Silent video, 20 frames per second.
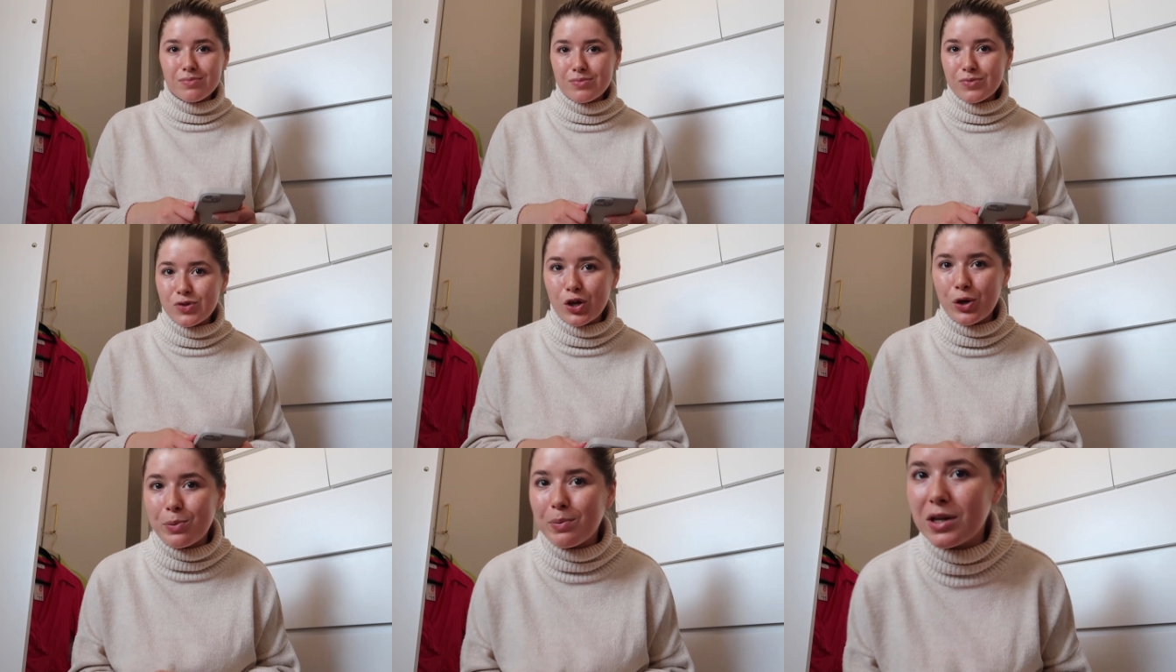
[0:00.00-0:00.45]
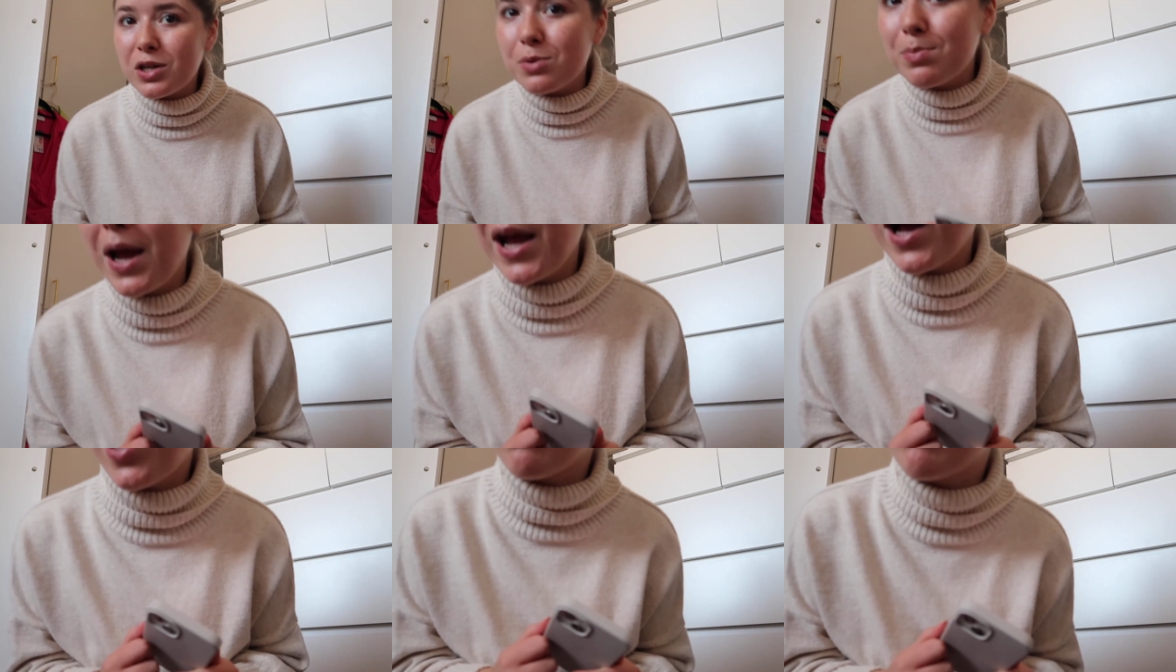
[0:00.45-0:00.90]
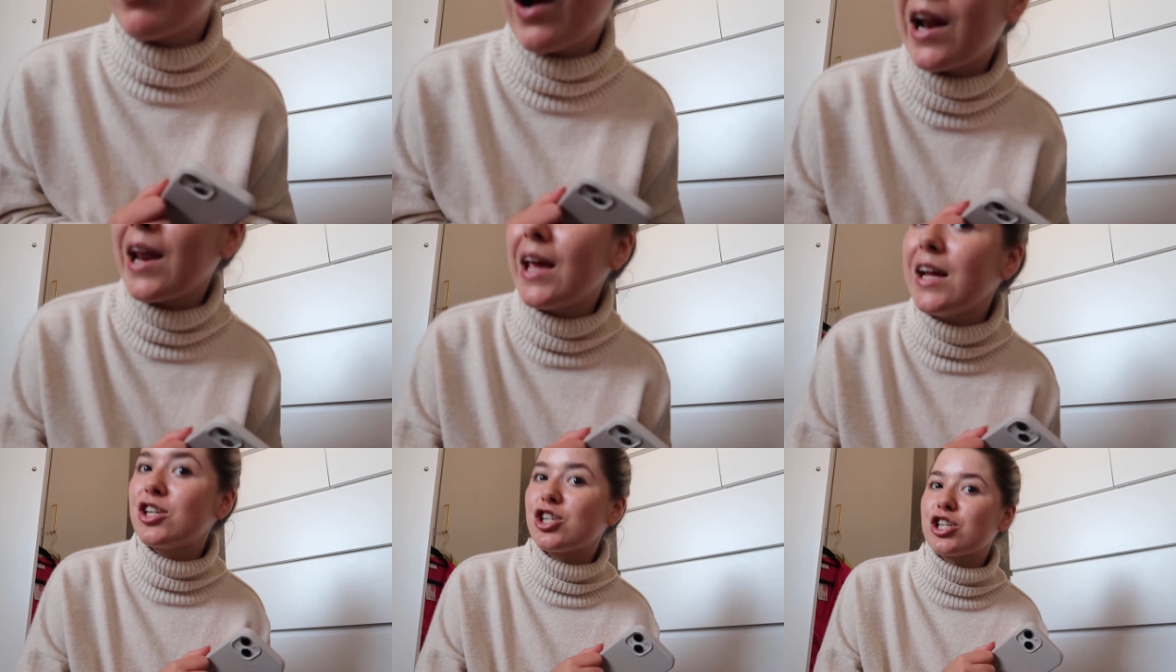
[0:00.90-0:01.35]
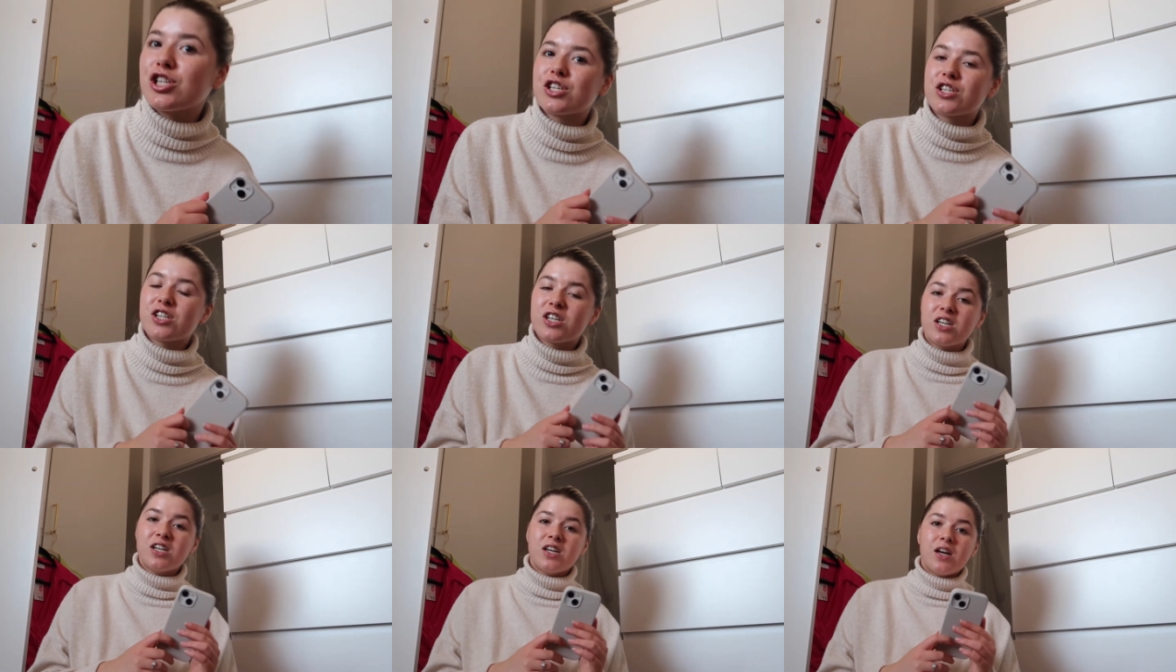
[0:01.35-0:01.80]
too much makeup really, just
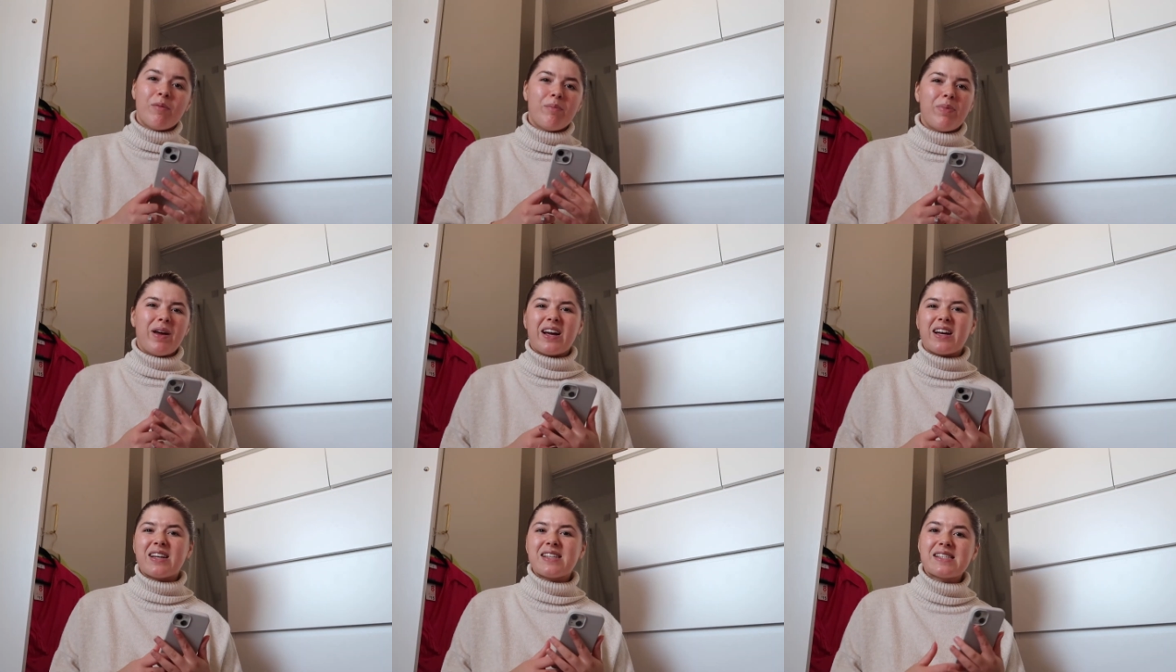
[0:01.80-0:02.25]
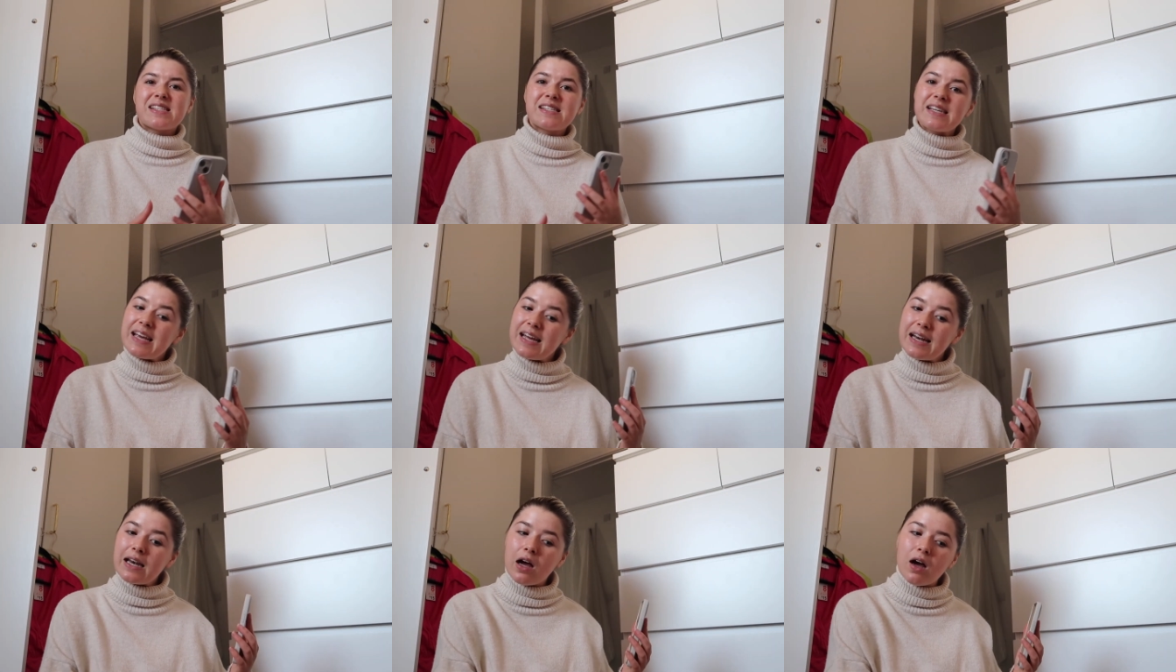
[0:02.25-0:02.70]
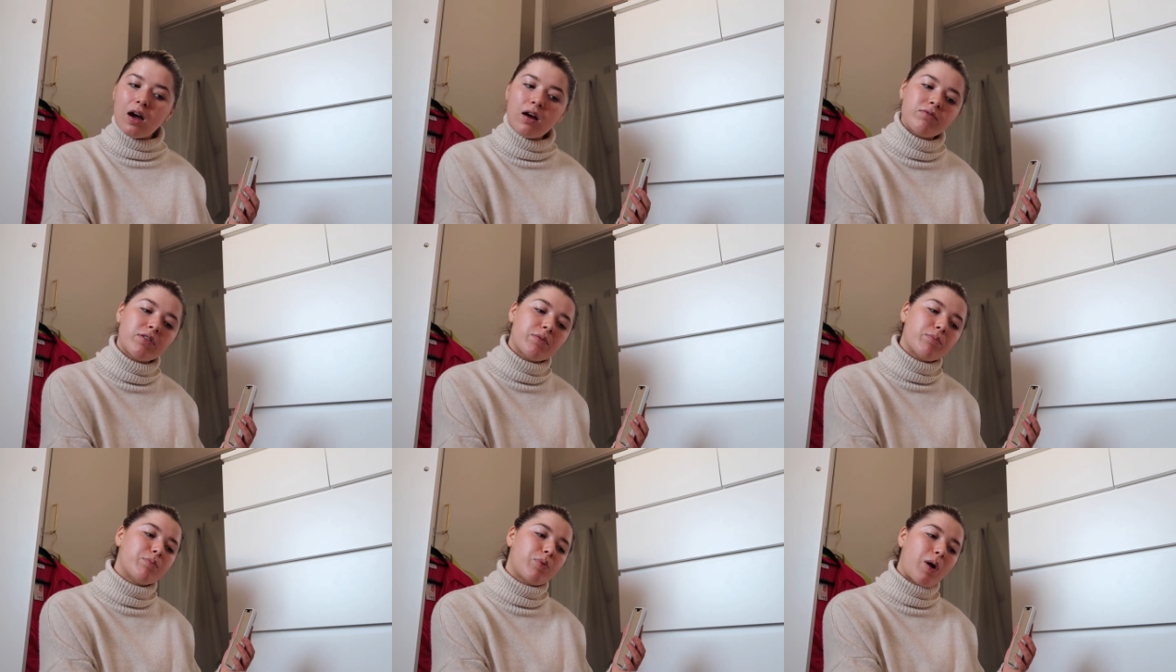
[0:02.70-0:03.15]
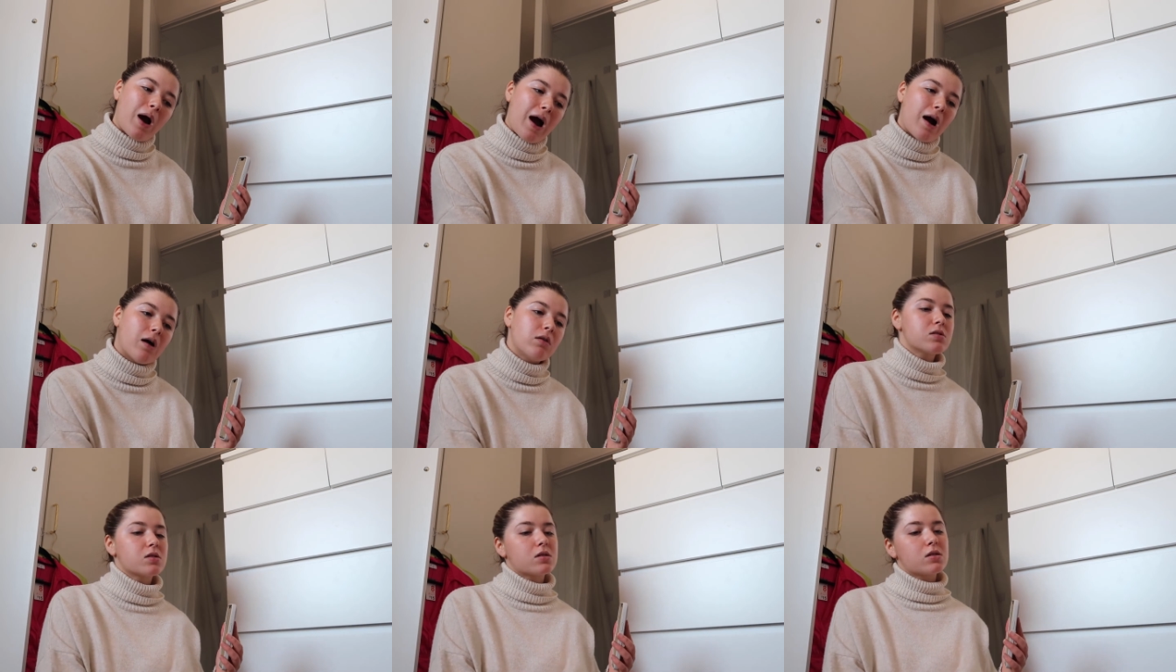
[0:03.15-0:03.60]
a bit of concealer and
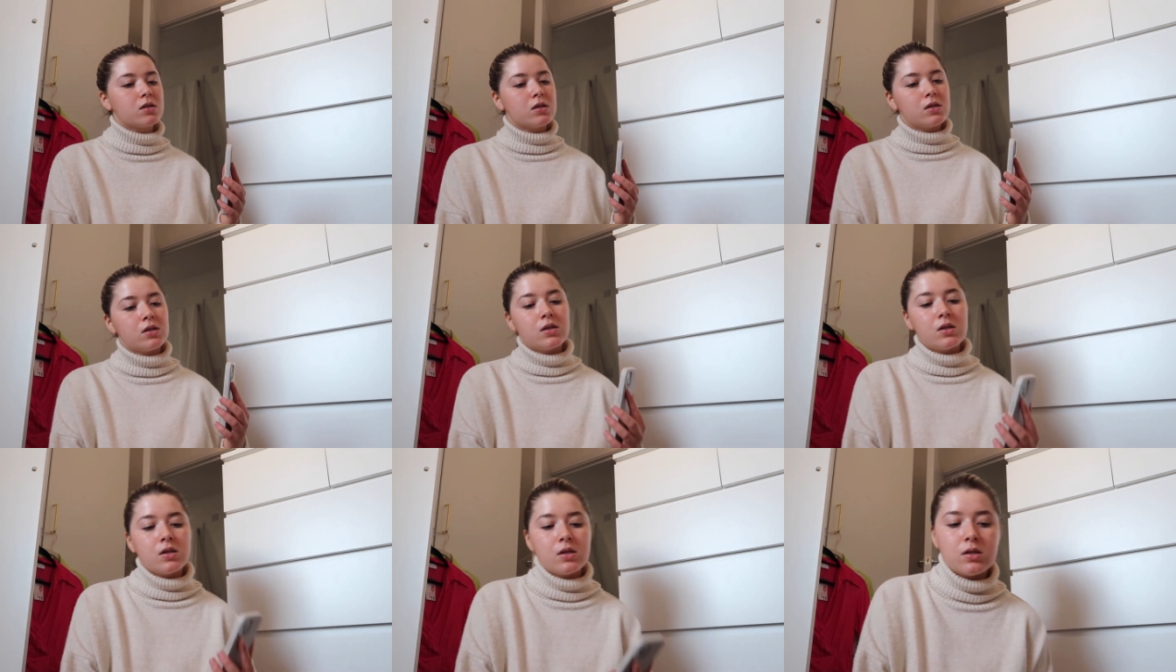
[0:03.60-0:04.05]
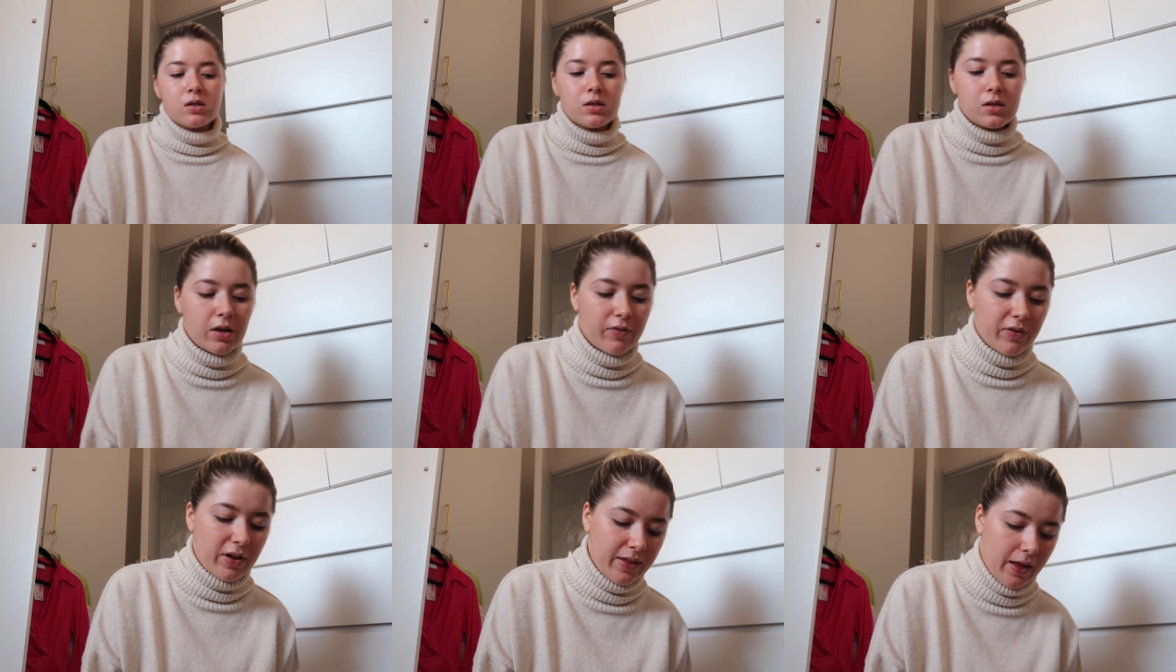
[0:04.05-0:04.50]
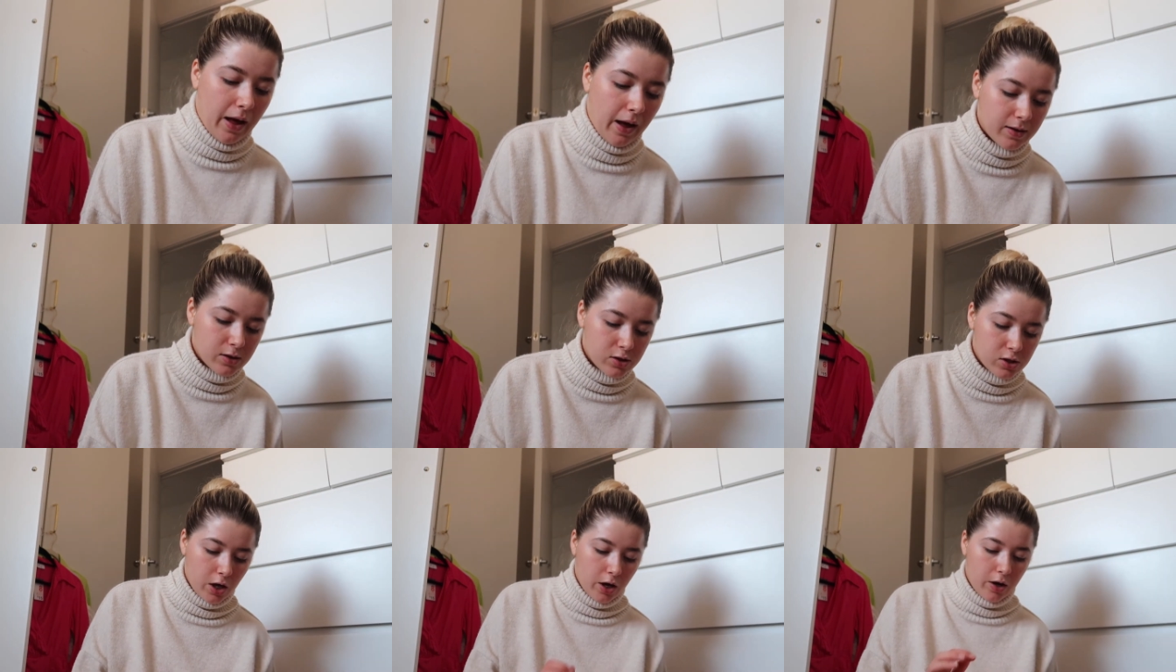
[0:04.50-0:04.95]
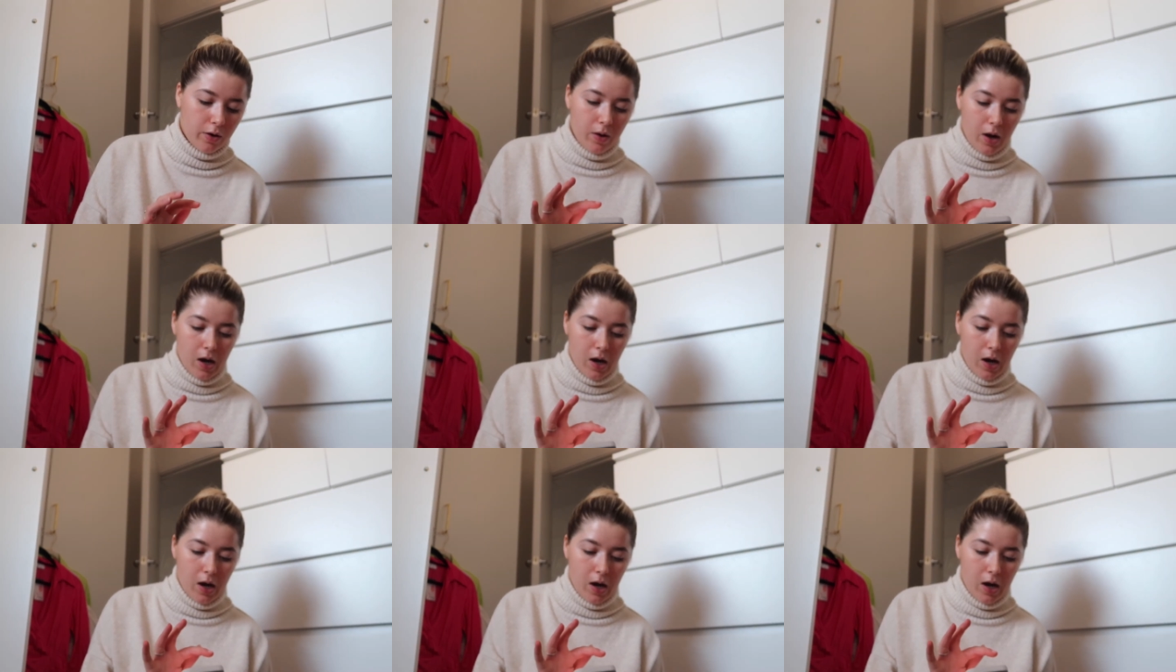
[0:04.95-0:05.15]
brows, stuff like that. So